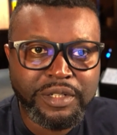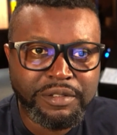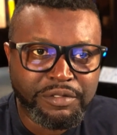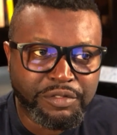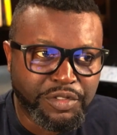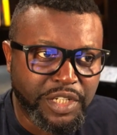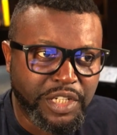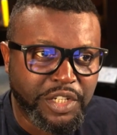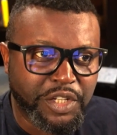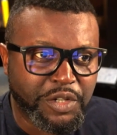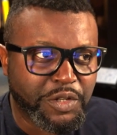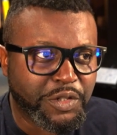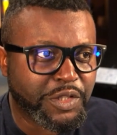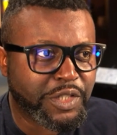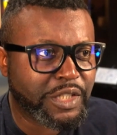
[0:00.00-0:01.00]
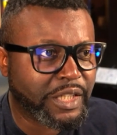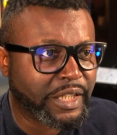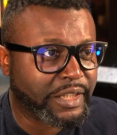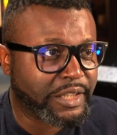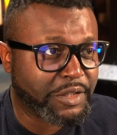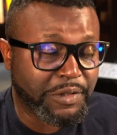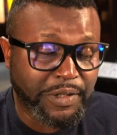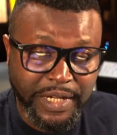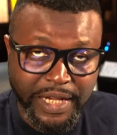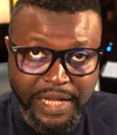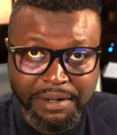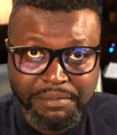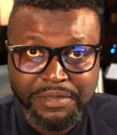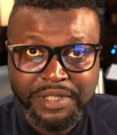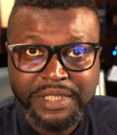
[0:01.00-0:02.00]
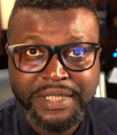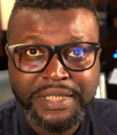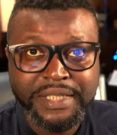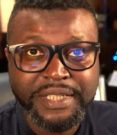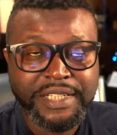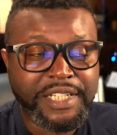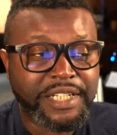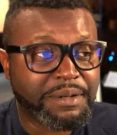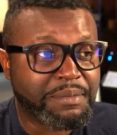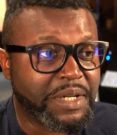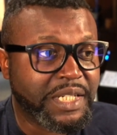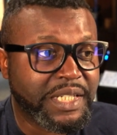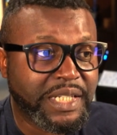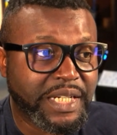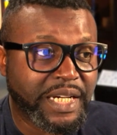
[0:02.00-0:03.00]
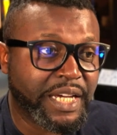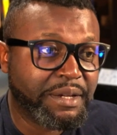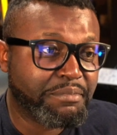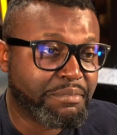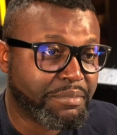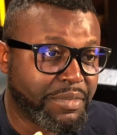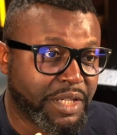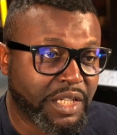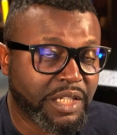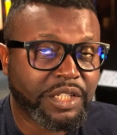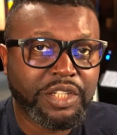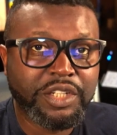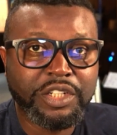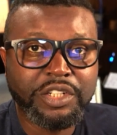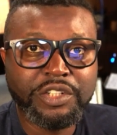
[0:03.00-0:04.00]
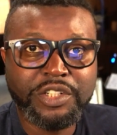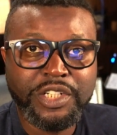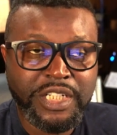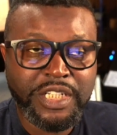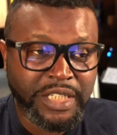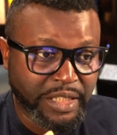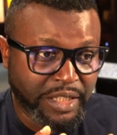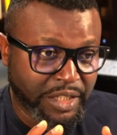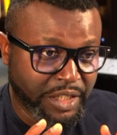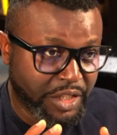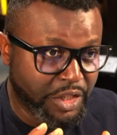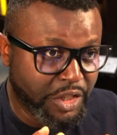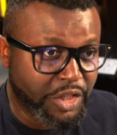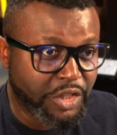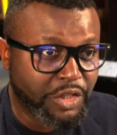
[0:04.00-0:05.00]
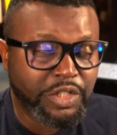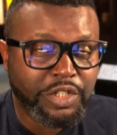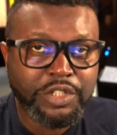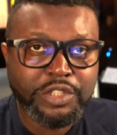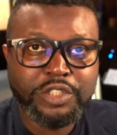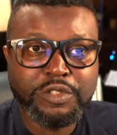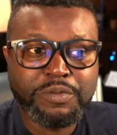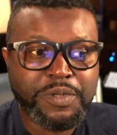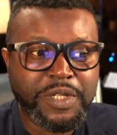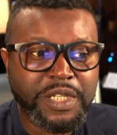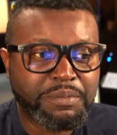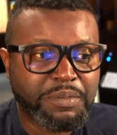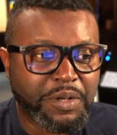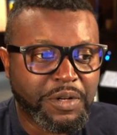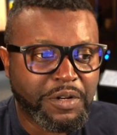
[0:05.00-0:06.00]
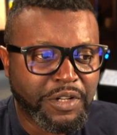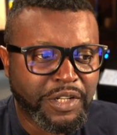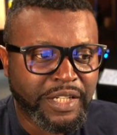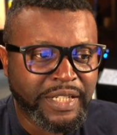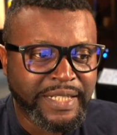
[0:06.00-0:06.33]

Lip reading: videos to come. In the meantime, be good, do good to people.